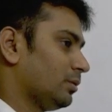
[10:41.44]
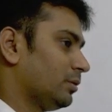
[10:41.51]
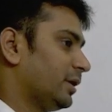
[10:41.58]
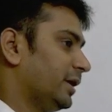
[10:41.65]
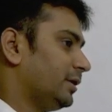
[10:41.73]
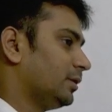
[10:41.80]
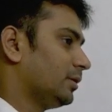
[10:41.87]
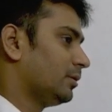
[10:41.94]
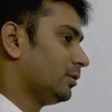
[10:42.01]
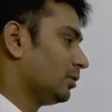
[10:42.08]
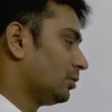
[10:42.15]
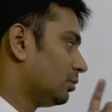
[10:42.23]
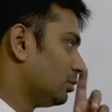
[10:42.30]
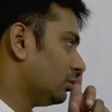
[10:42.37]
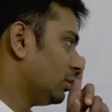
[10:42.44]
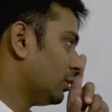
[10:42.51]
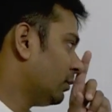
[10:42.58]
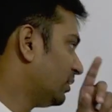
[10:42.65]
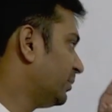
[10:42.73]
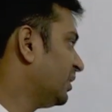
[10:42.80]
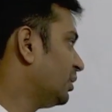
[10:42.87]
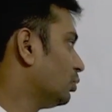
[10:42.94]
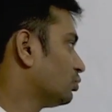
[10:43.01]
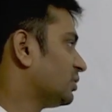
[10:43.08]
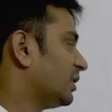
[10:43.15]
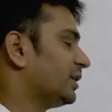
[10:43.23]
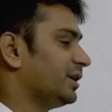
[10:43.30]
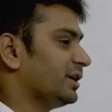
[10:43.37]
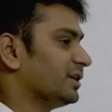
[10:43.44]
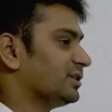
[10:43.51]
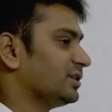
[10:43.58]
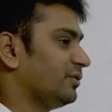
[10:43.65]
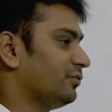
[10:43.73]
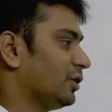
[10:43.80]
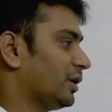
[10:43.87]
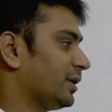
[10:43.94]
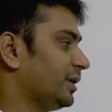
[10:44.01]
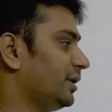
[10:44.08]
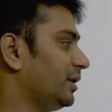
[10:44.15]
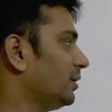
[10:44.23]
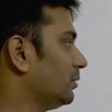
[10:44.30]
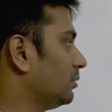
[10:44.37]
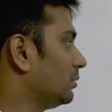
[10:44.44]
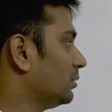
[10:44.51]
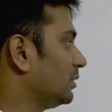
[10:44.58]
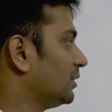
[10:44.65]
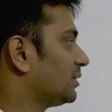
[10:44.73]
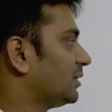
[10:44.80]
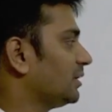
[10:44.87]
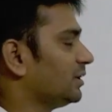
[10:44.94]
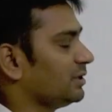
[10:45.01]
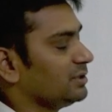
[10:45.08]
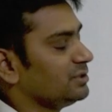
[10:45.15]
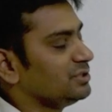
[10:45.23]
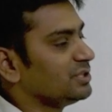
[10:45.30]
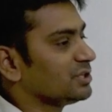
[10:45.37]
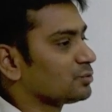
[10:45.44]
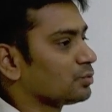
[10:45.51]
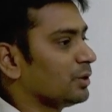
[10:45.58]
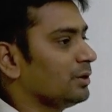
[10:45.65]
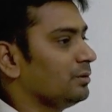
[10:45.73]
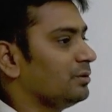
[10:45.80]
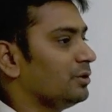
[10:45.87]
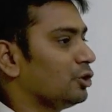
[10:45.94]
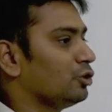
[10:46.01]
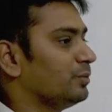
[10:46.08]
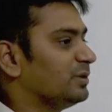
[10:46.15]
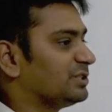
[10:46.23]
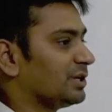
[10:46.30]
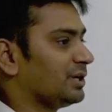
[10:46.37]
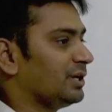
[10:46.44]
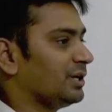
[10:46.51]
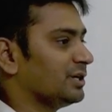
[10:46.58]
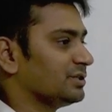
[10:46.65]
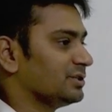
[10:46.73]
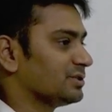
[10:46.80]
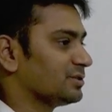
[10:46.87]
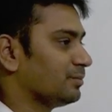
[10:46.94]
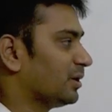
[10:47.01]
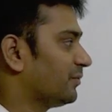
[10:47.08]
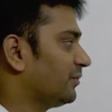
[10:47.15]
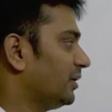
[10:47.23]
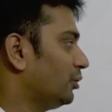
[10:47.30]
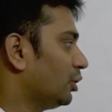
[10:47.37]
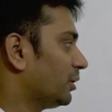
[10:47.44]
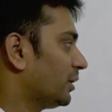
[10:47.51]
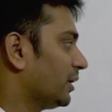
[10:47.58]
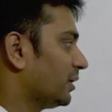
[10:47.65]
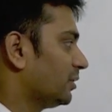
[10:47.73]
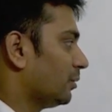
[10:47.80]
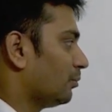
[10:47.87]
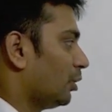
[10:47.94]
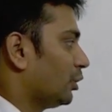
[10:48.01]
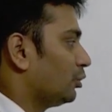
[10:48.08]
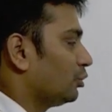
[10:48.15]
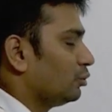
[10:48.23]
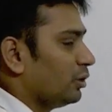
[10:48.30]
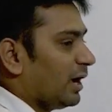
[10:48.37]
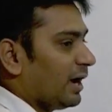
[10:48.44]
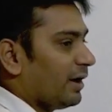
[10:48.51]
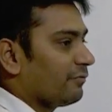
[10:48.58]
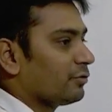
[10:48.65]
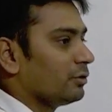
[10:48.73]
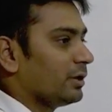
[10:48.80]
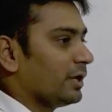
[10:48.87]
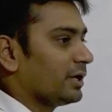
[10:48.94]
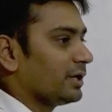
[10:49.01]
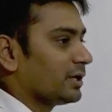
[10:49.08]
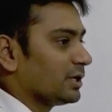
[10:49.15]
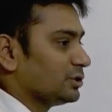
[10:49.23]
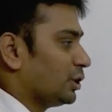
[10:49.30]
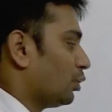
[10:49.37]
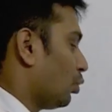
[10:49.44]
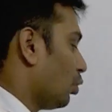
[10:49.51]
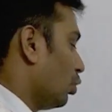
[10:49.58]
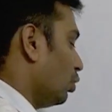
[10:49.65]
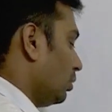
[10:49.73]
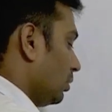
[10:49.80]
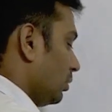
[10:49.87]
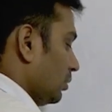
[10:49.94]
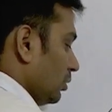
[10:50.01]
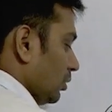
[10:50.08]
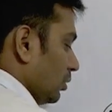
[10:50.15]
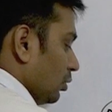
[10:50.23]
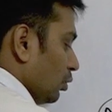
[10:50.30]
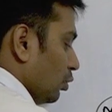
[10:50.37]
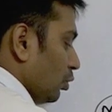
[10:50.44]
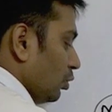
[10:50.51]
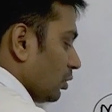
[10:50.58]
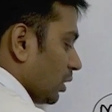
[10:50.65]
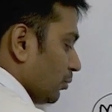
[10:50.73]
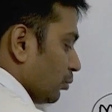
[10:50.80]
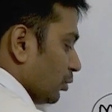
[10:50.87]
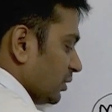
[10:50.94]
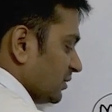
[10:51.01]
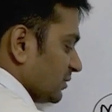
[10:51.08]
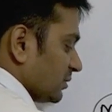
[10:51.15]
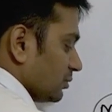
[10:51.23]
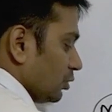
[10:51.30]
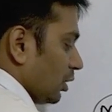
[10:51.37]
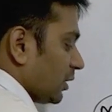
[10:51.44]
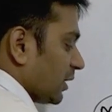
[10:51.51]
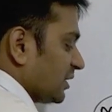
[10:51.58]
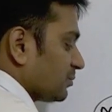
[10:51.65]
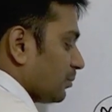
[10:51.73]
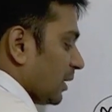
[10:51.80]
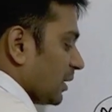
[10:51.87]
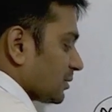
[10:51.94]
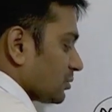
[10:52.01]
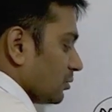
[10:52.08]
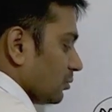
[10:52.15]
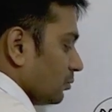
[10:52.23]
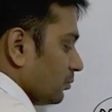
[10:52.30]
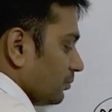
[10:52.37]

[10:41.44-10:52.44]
Right? There will be no segregation. If you are reading it in GS1, there will be segregations. But when you are taking the module, you have to take it as a whole components, not as parts now.